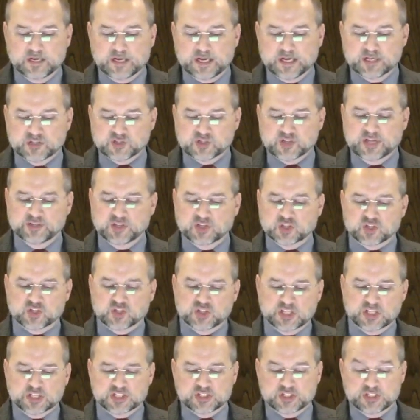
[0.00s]
It said that
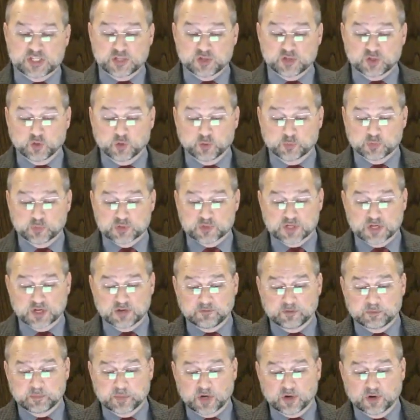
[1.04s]
62%
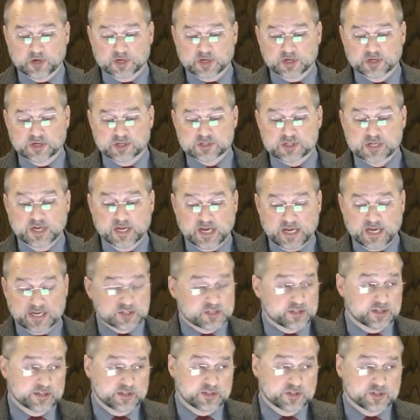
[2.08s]
of Americans,
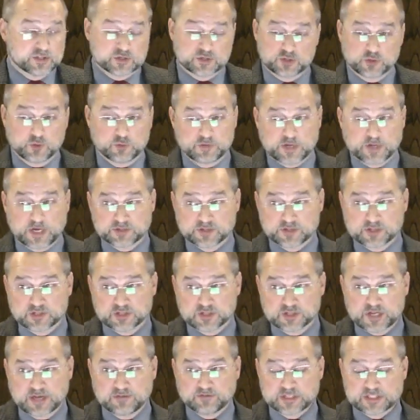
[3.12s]
actually, this is
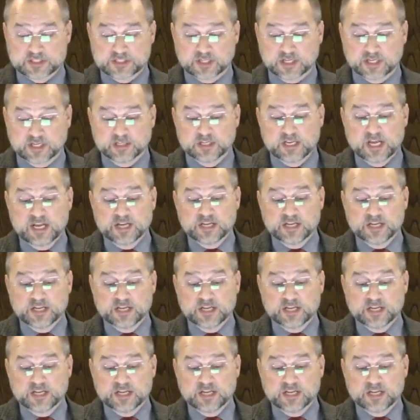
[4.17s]
2017,